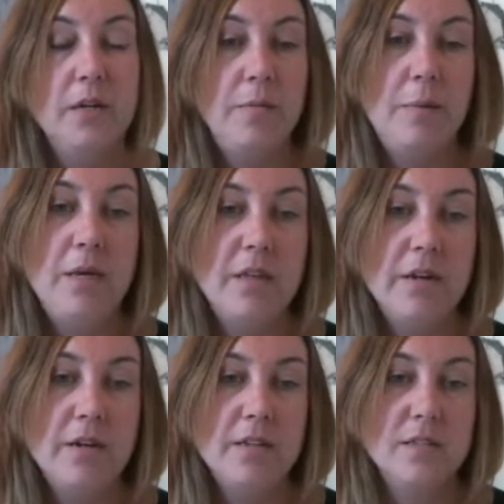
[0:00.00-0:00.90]
Maybe
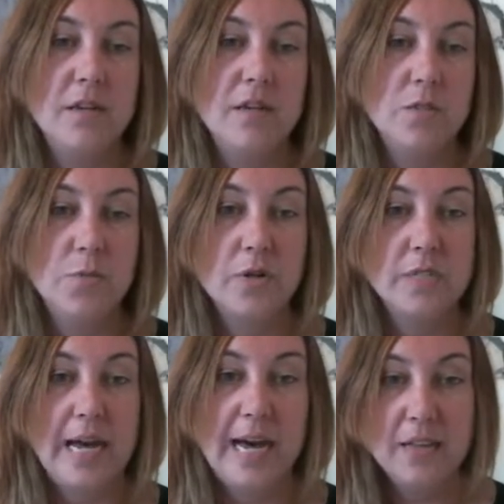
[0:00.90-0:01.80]
there is a sports
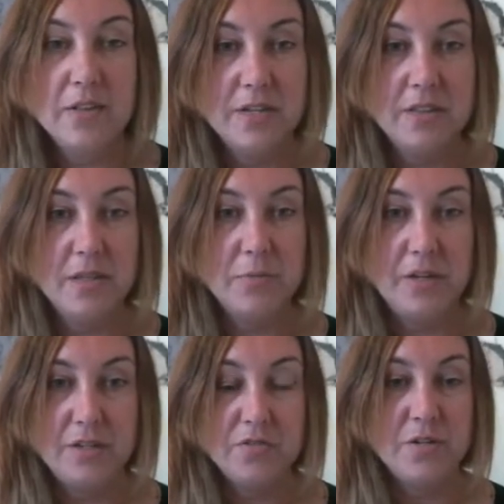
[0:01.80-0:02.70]
athlete that
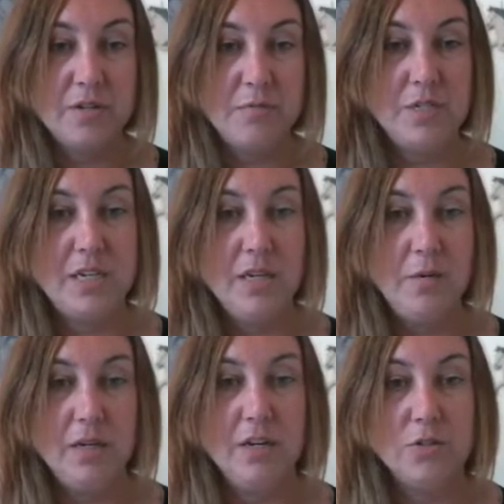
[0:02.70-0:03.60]
plays for some team
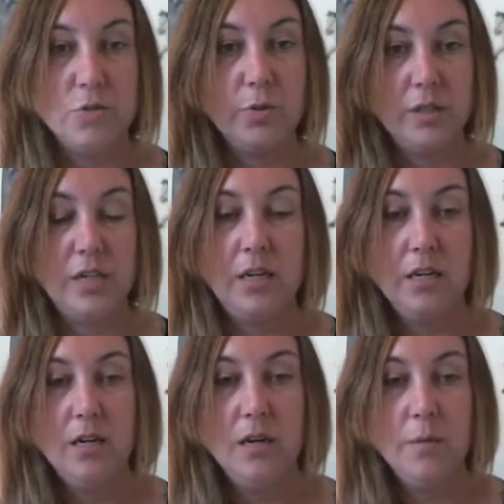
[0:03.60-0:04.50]
that has really
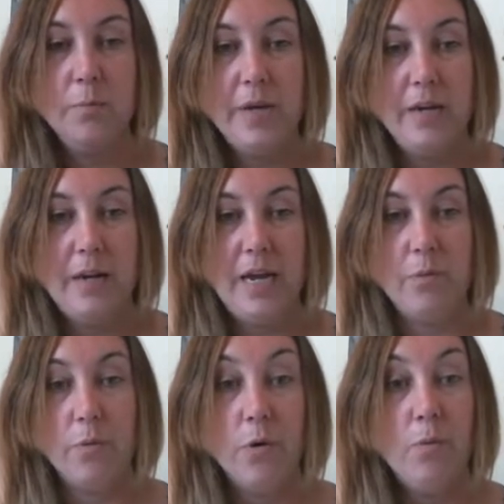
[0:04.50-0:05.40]
been a
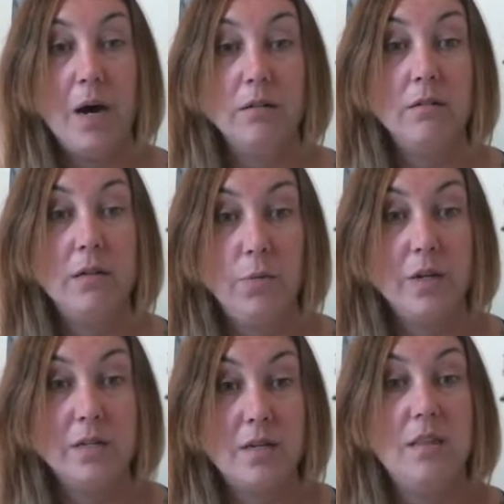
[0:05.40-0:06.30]
role model, and you want
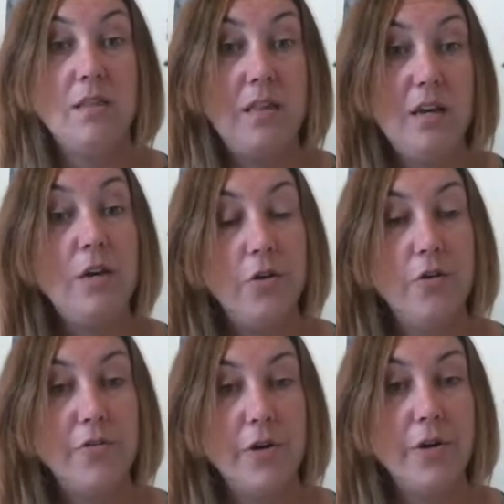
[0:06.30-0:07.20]
to say thank you
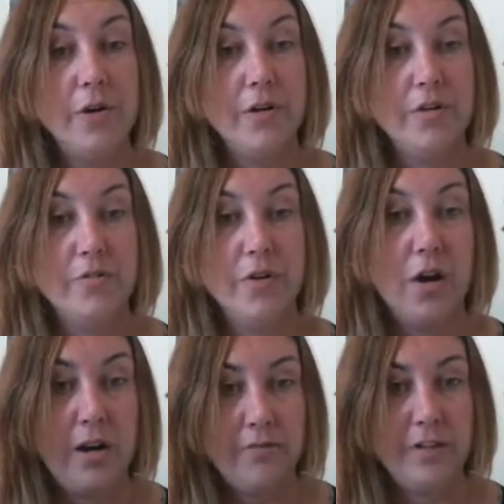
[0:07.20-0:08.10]
for
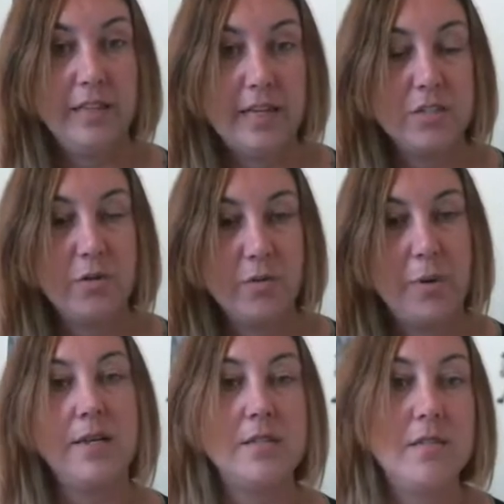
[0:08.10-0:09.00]
offering that sort of
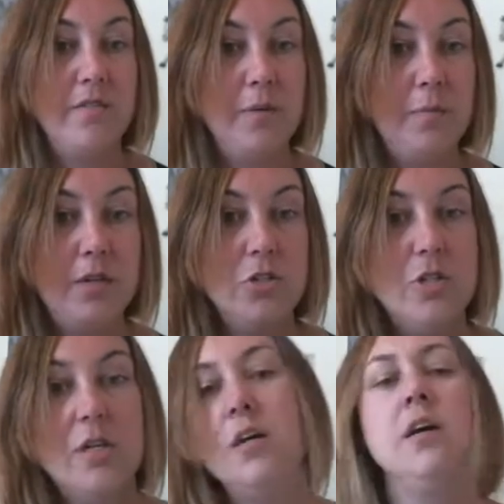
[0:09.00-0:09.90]
positive image.
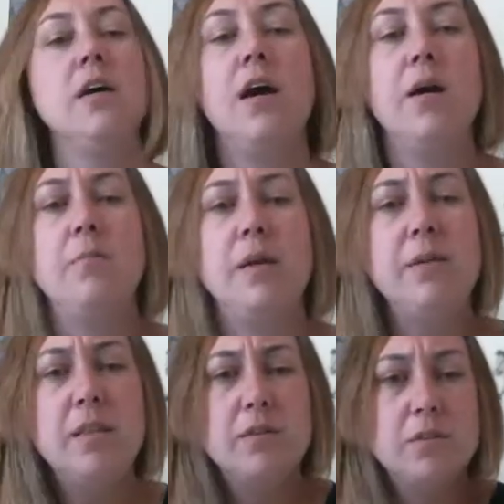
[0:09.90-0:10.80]
Maybe
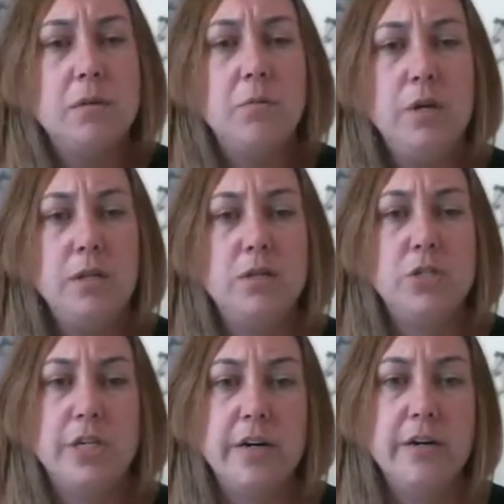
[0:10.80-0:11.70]
there's someone that
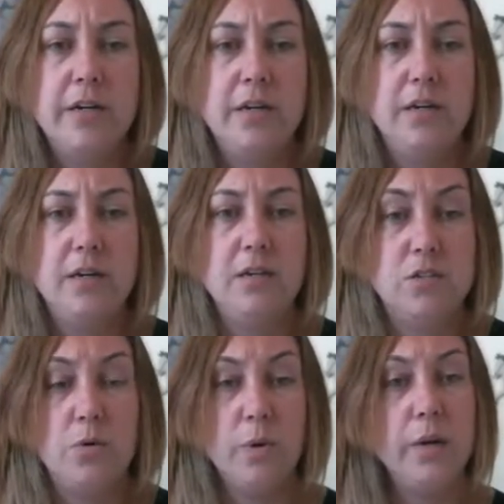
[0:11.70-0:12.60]
shared a
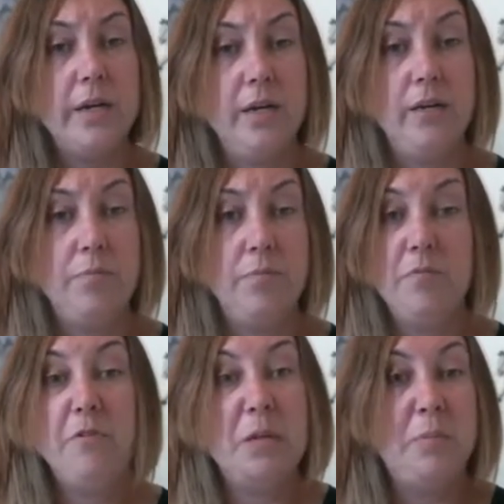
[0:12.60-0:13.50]
story
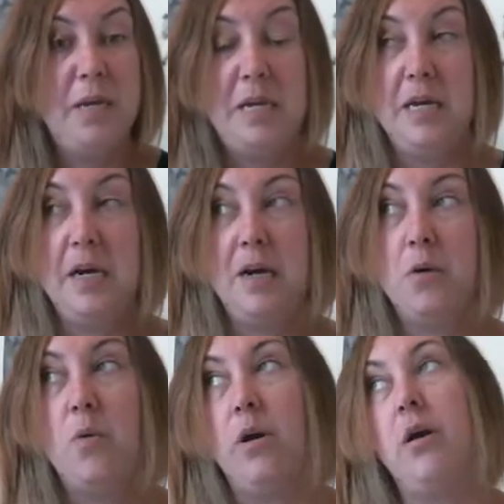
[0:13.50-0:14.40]
via media
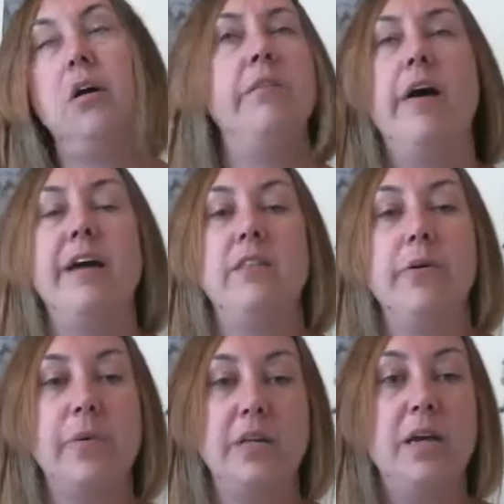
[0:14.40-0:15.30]
or online that
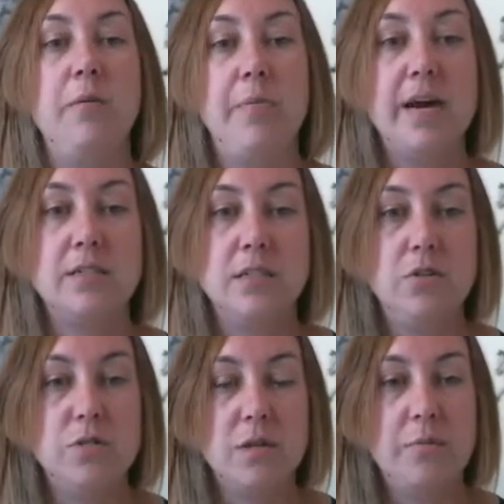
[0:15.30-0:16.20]
really impacted
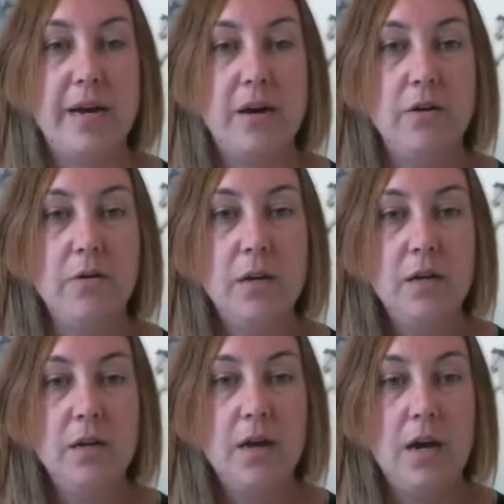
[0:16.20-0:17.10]
you somehow.
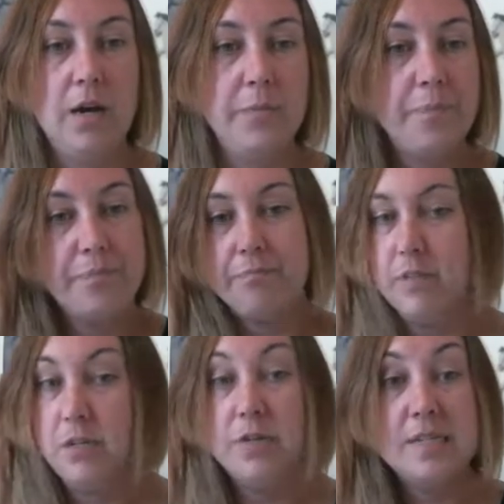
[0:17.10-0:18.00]

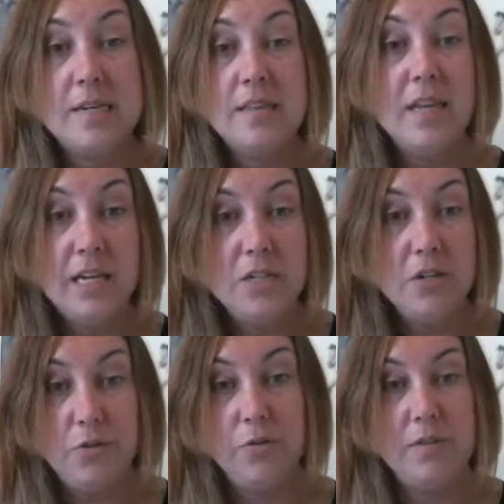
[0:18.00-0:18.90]
You could say thank
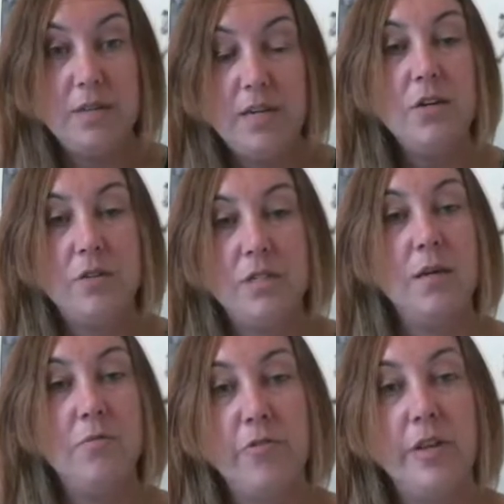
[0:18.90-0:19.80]
you to
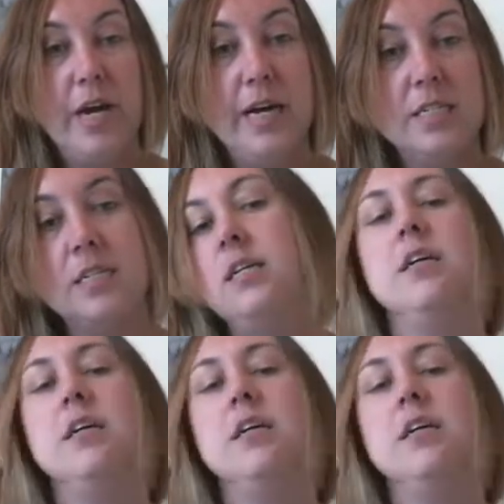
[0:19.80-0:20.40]
them for that.